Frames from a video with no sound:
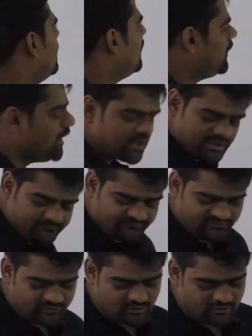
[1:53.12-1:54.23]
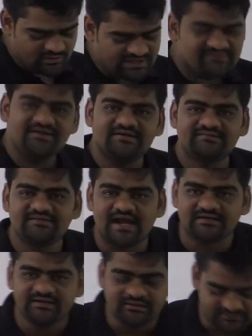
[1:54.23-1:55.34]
Okay, so let's get started.